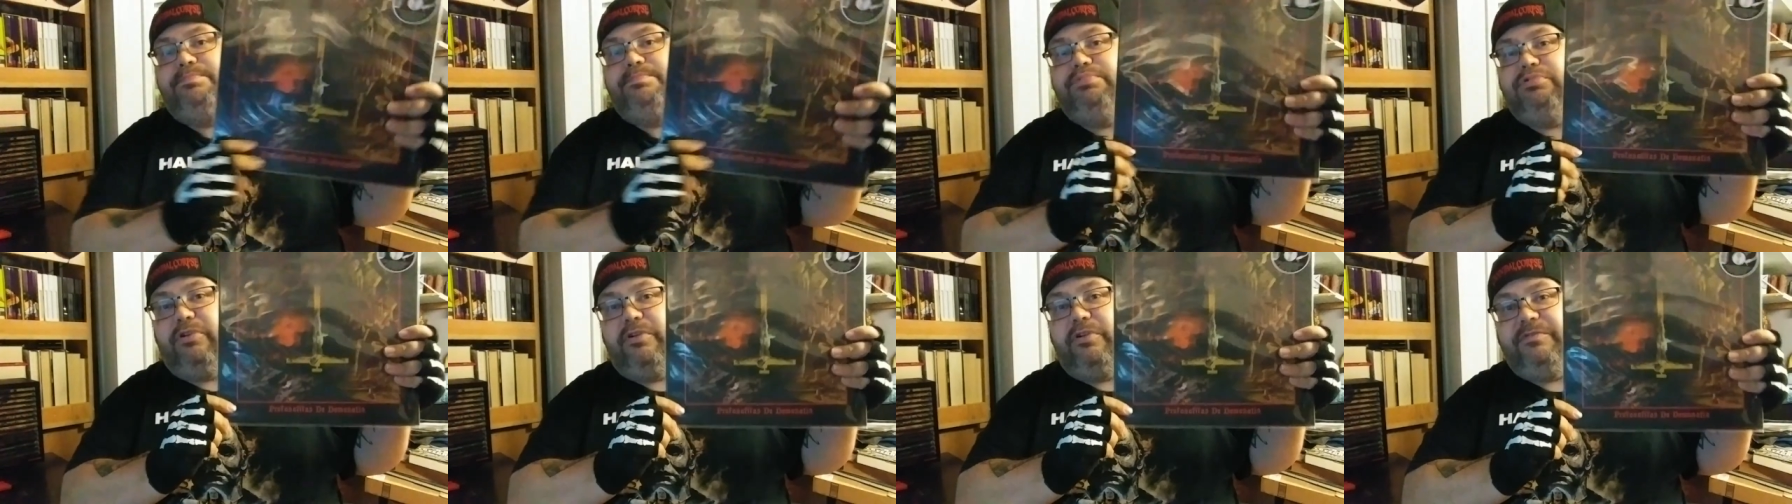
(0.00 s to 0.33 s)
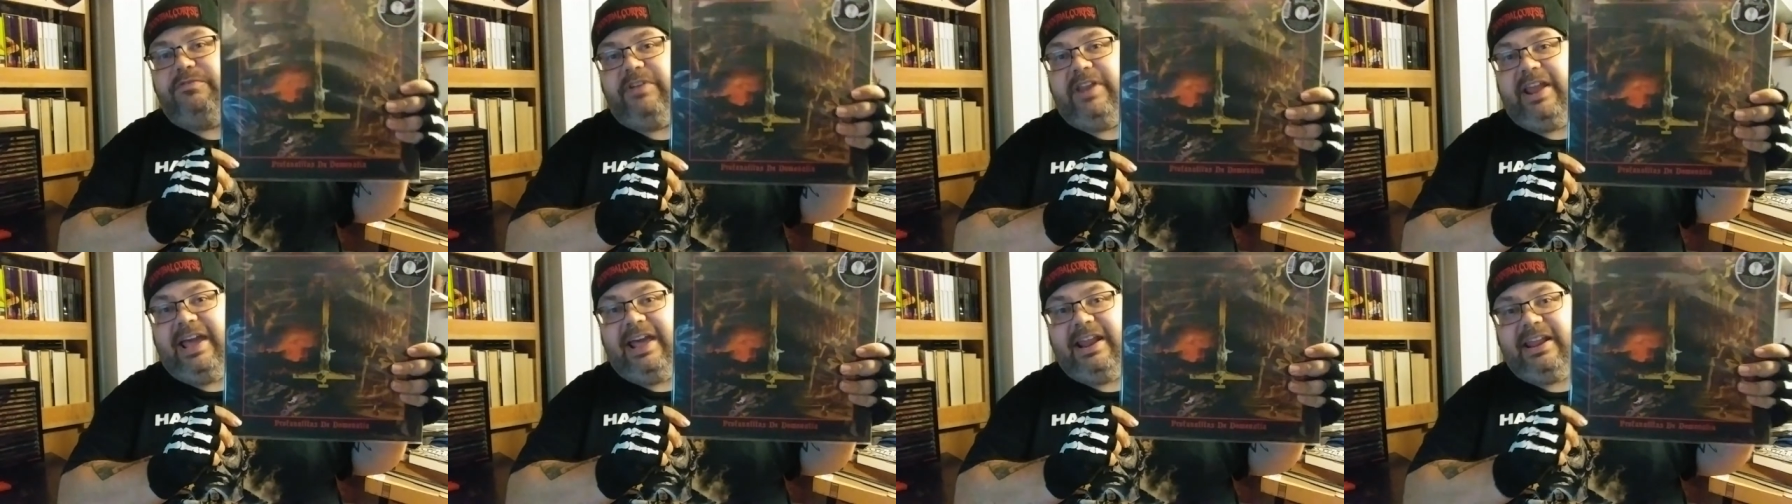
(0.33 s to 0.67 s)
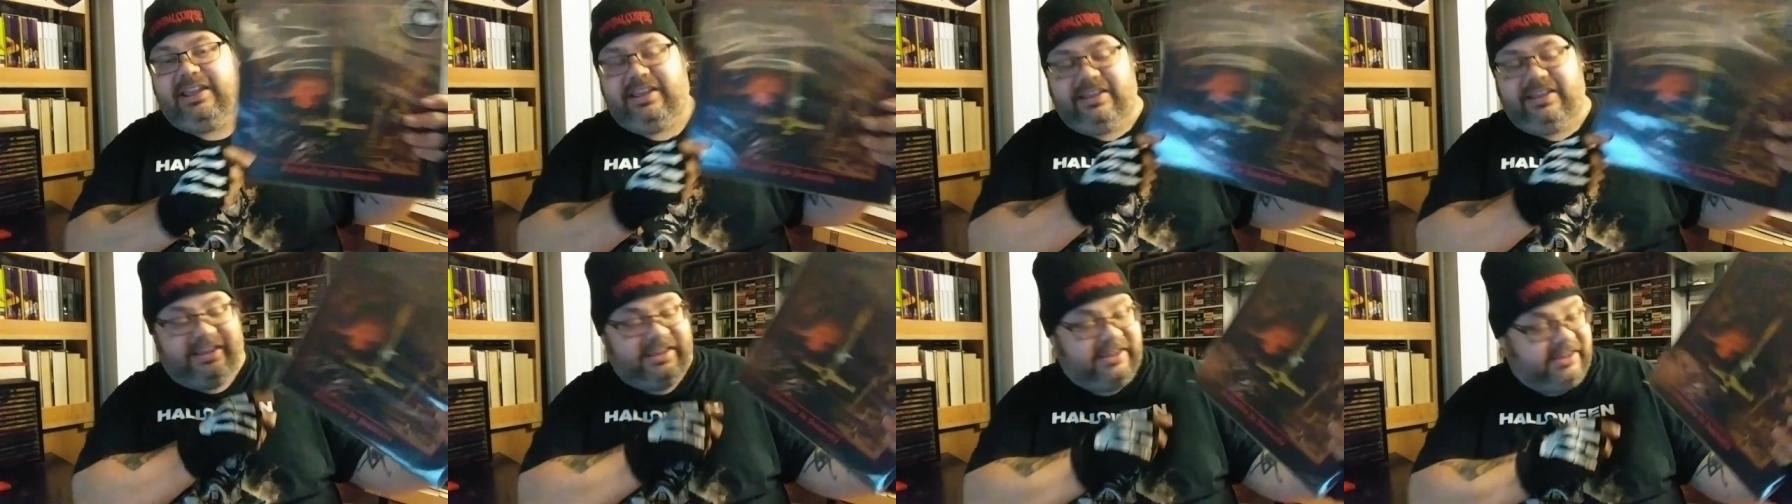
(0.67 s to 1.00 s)

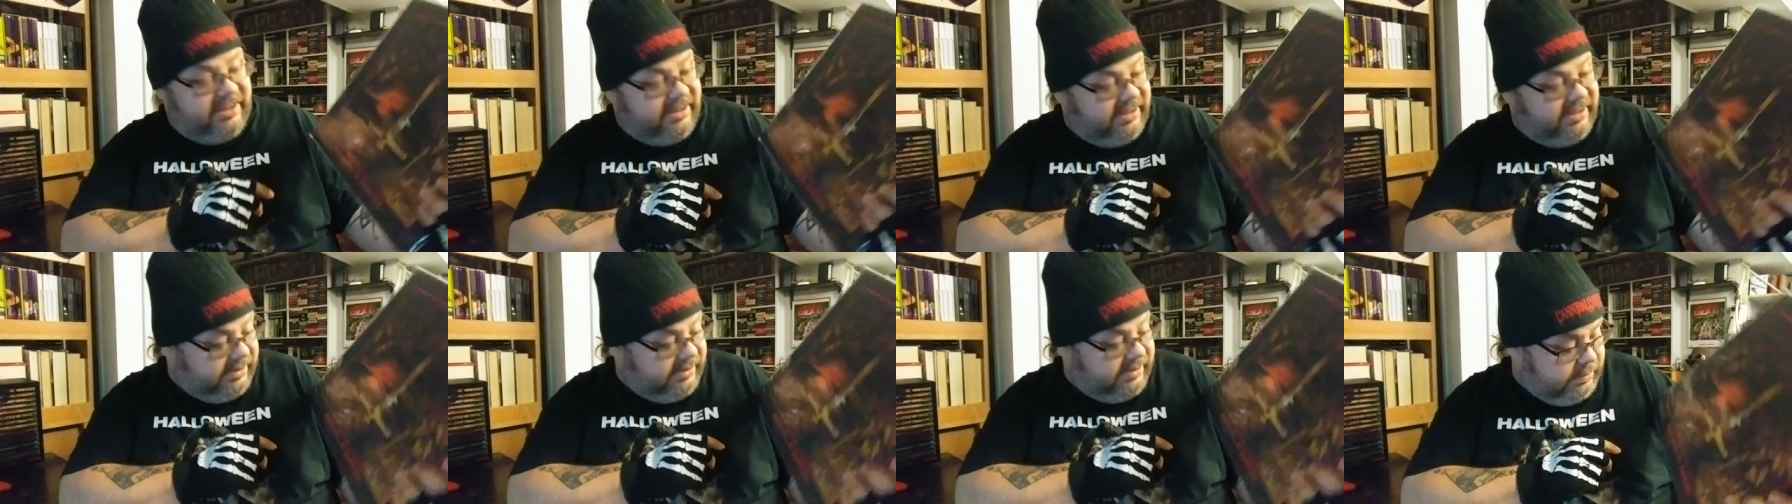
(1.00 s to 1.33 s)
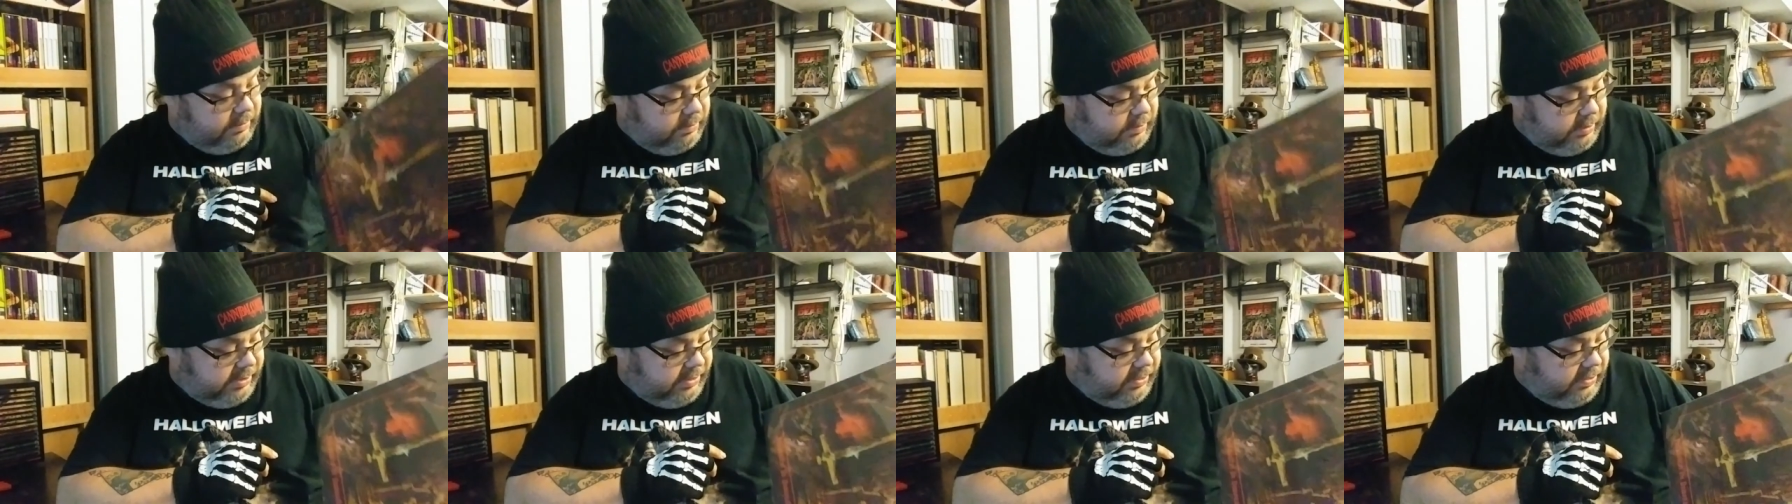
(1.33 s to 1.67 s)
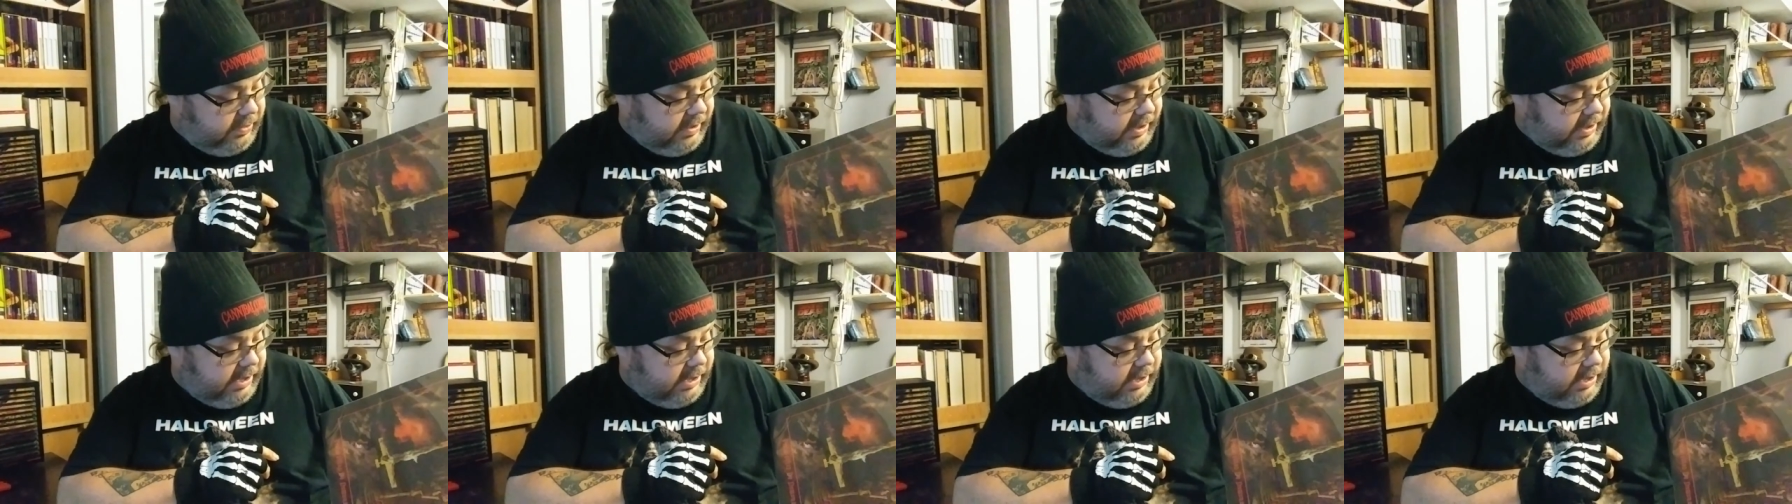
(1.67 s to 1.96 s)
Profanatica with